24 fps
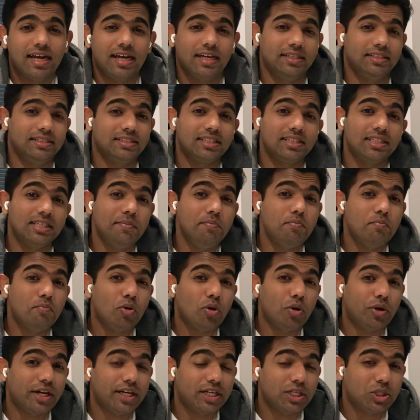and the
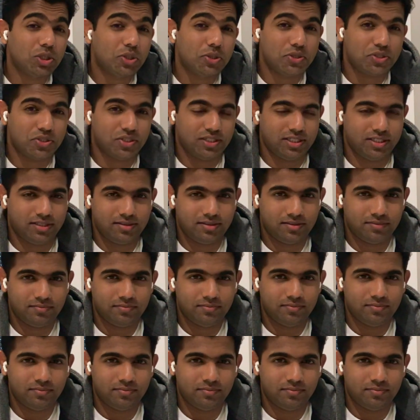important questions.